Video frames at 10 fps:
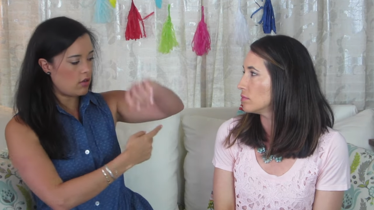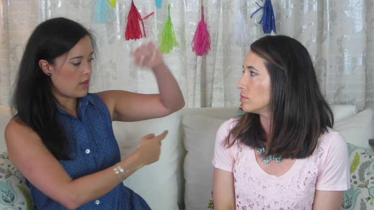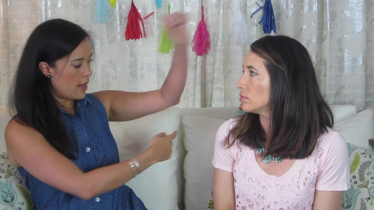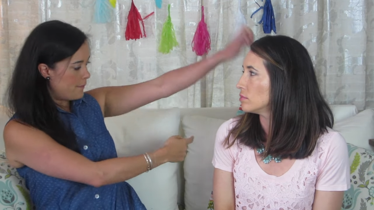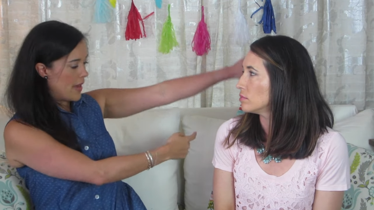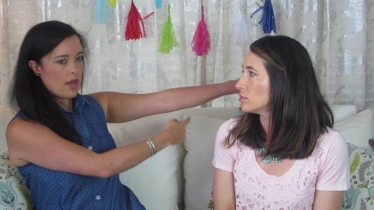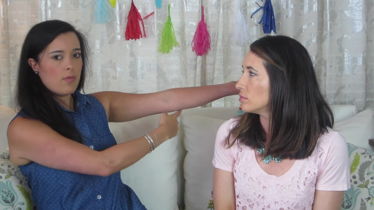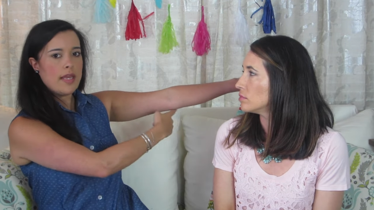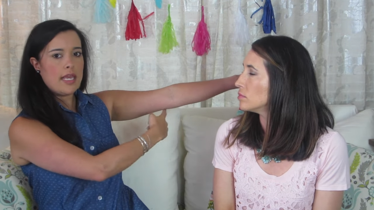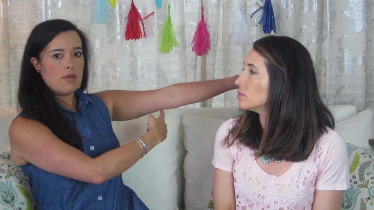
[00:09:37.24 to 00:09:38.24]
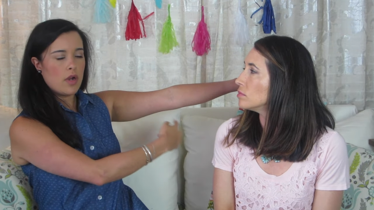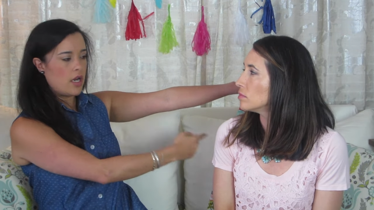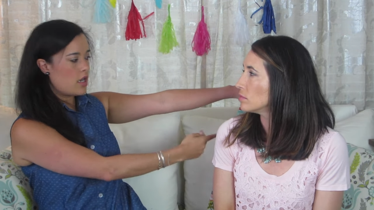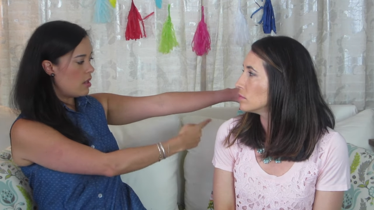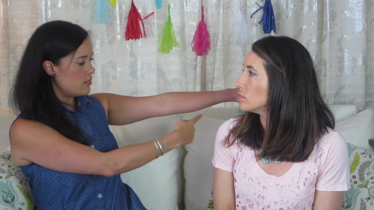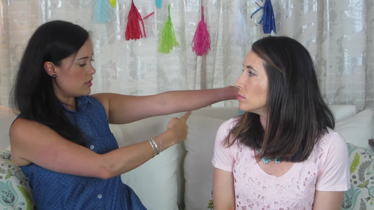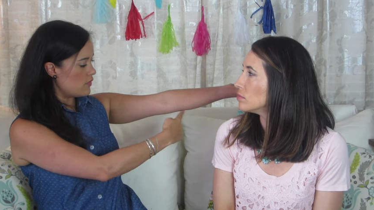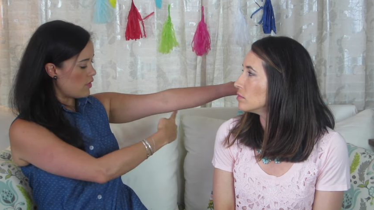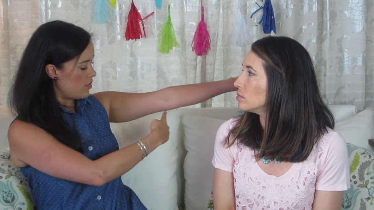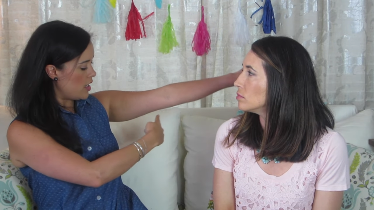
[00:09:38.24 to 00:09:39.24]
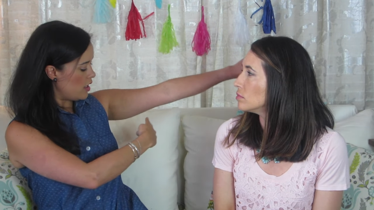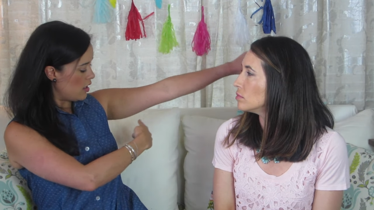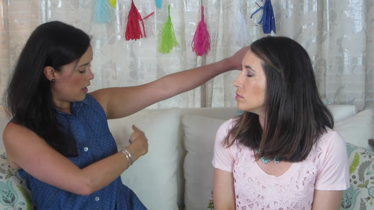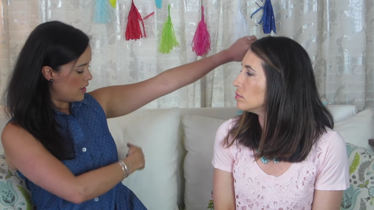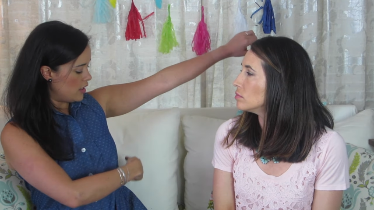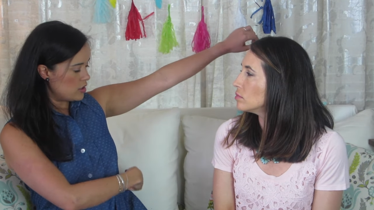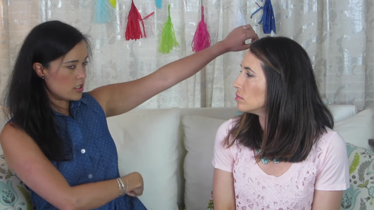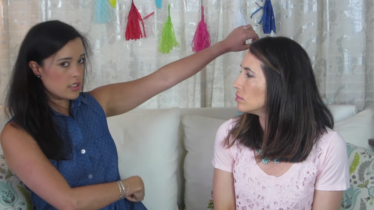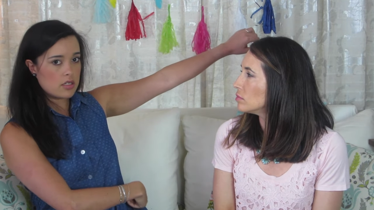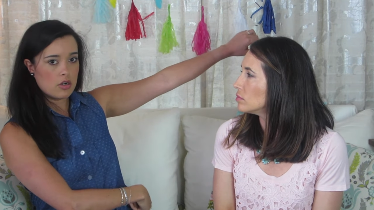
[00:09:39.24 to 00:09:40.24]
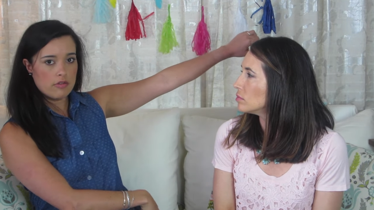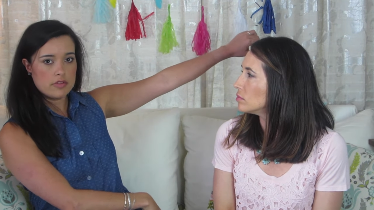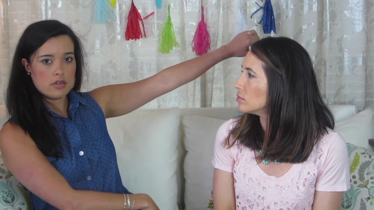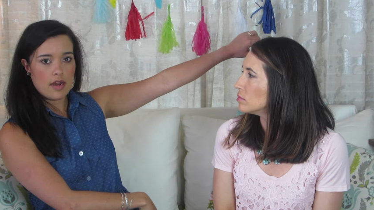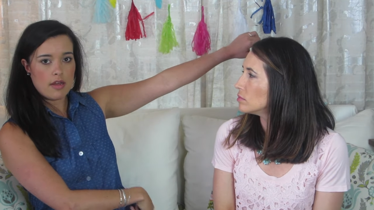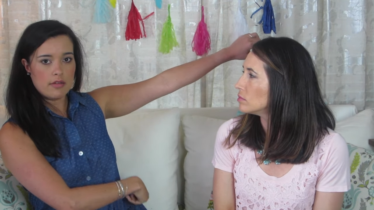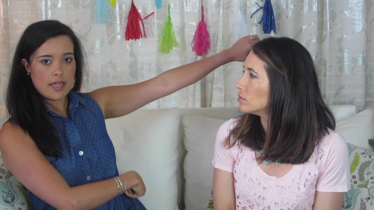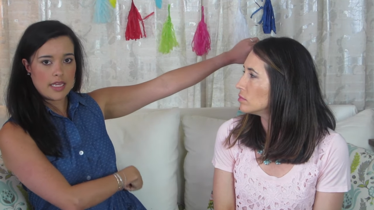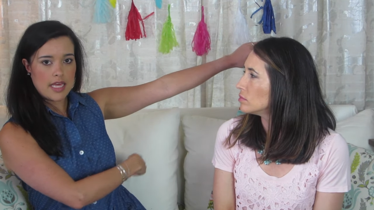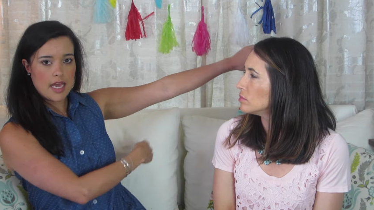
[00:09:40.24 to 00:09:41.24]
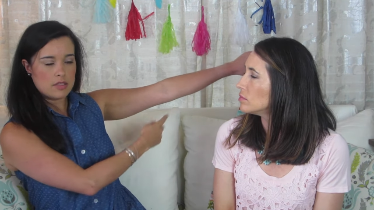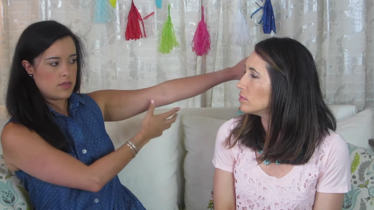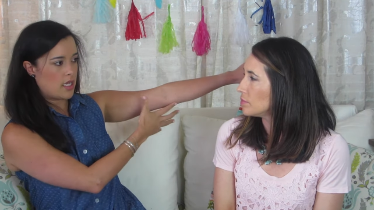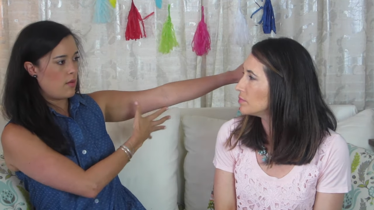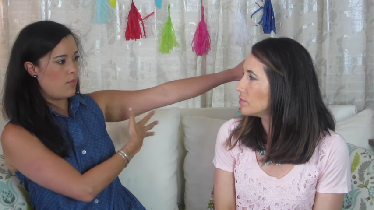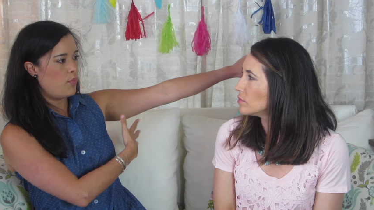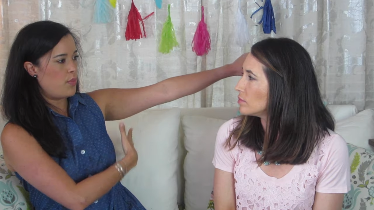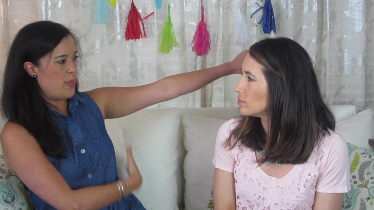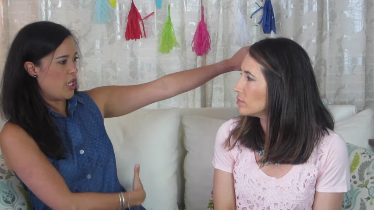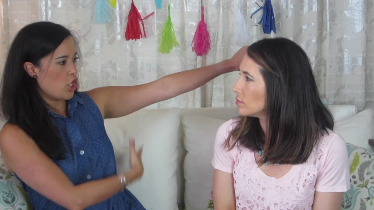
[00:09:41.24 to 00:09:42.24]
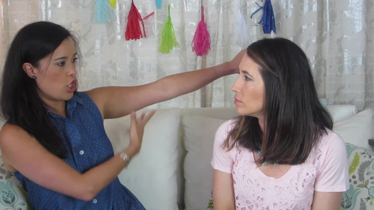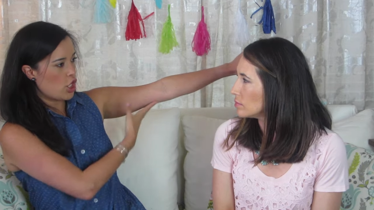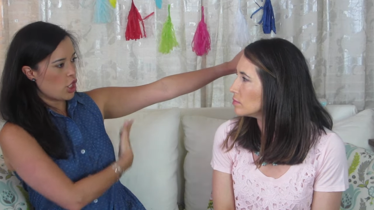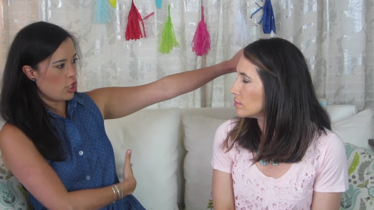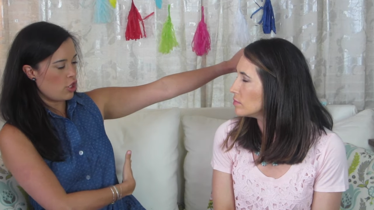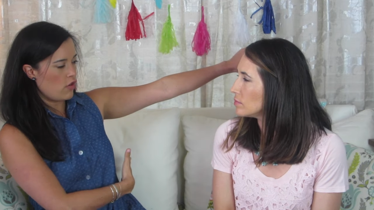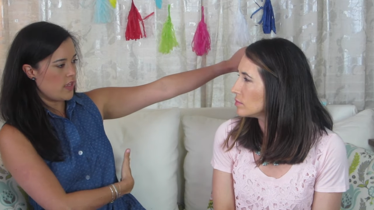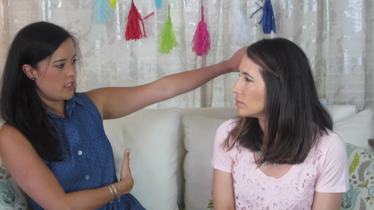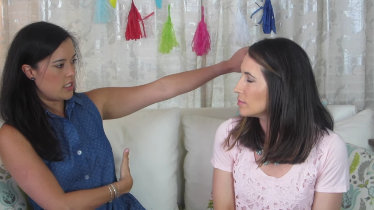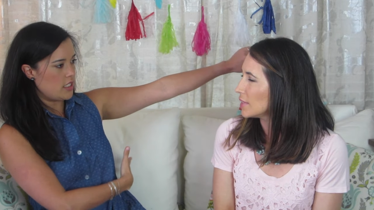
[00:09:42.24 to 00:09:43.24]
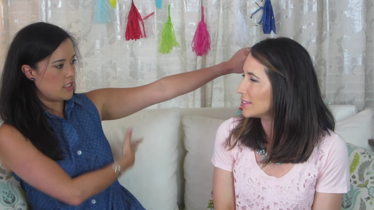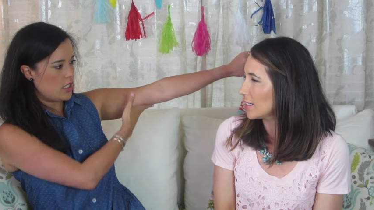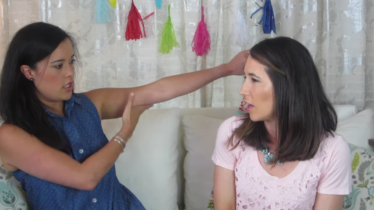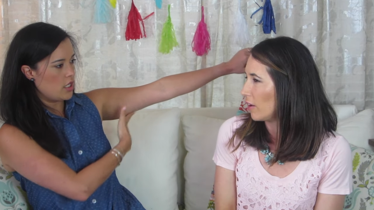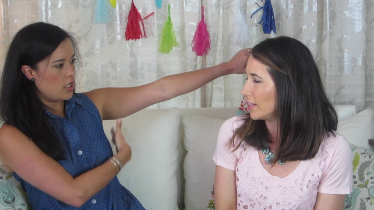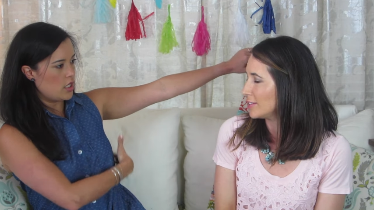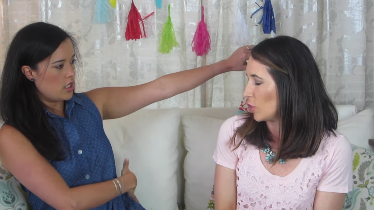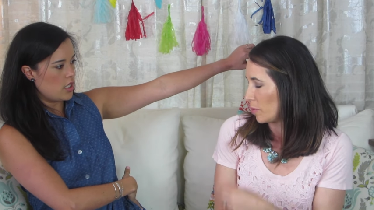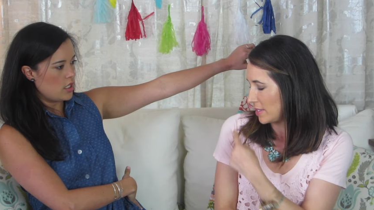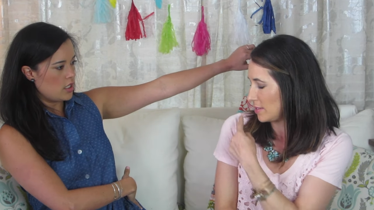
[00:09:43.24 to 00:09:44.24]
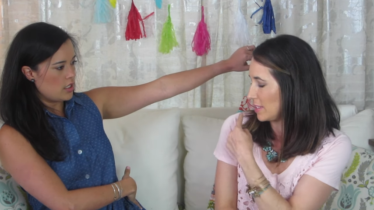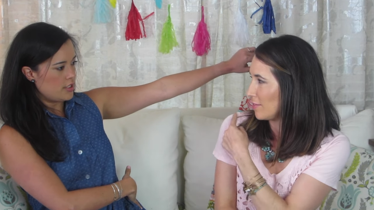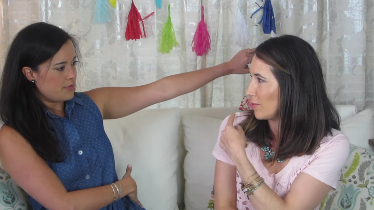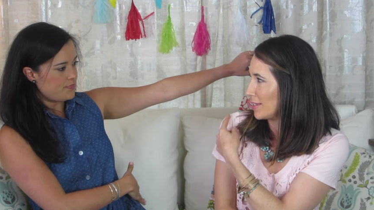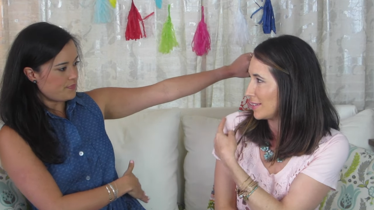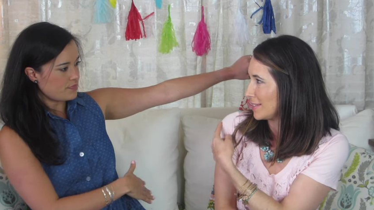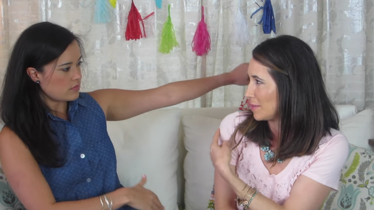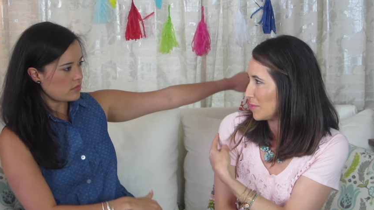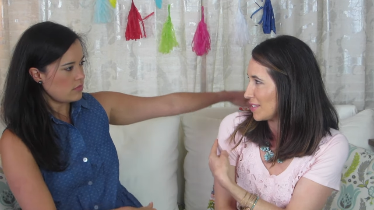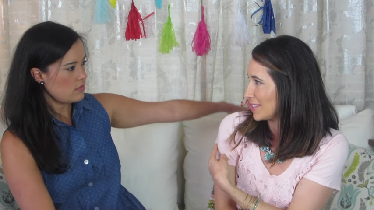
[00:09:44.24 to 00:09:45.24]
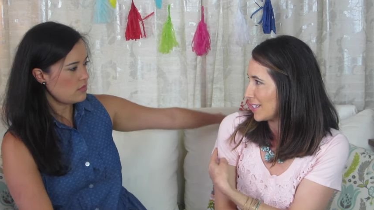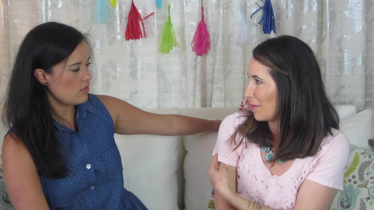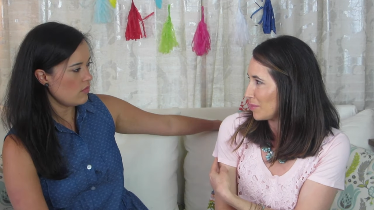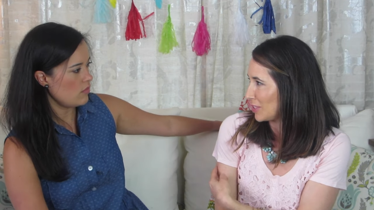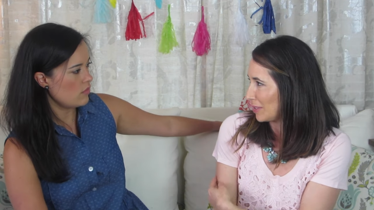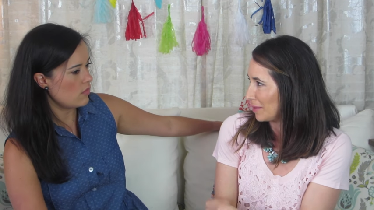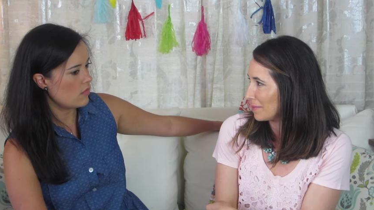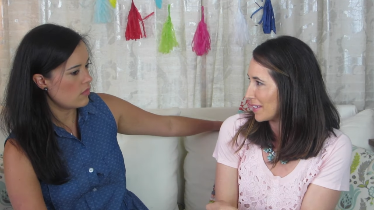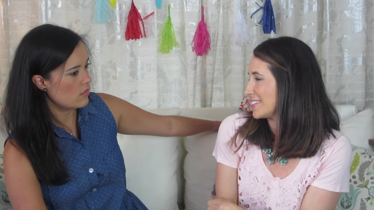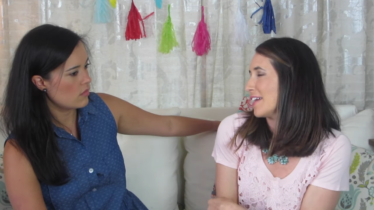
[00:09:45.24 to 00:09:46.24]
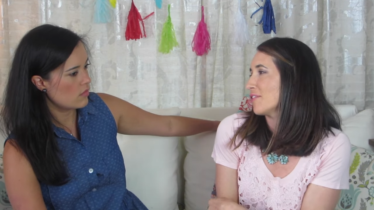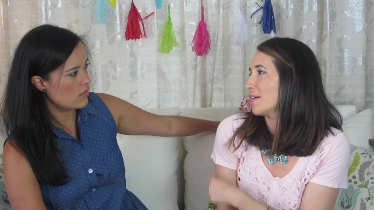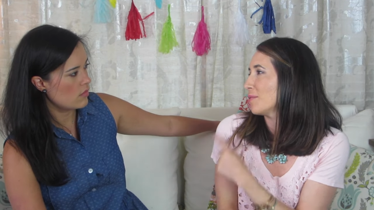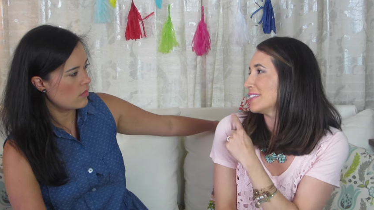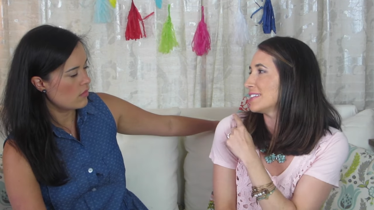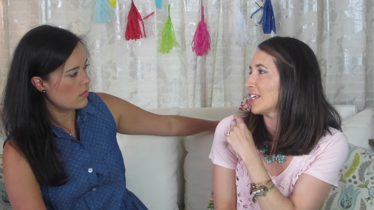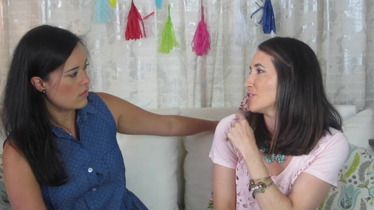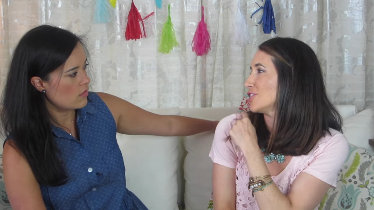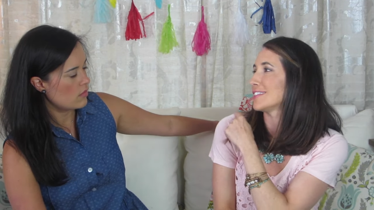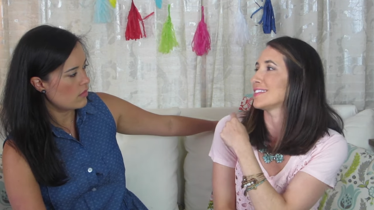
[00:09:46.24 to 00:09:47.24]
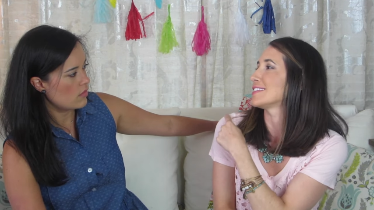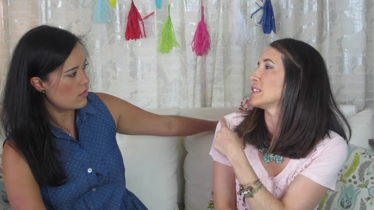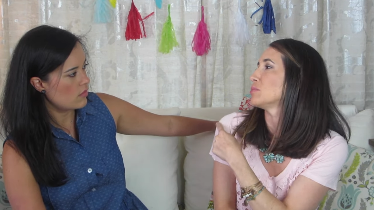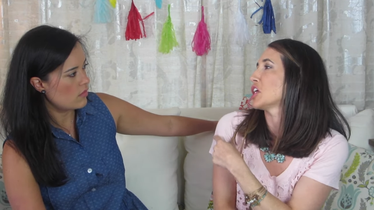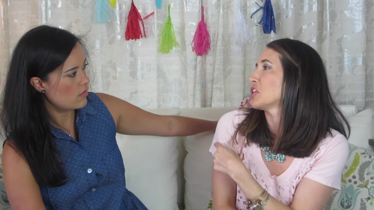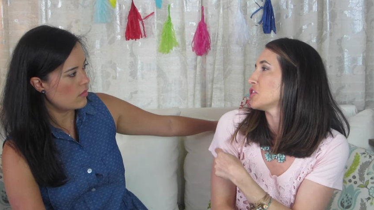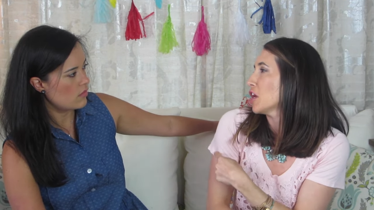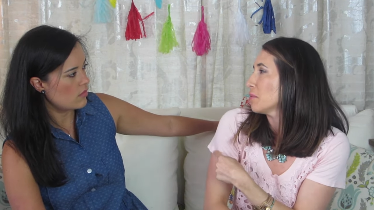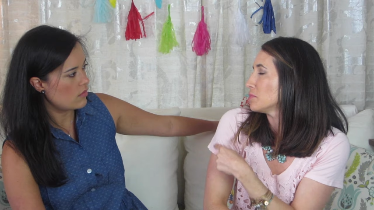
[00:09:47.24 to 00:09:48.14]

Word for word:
Speaker 1: that are like bat wing, where it comes from here and then just curves around like that. So it's like a bigger curve. It's
Speaker 2: easier. Is it called a dolman sleeve when the seam's on the top too? Because I've got ones that are just the seam down the top.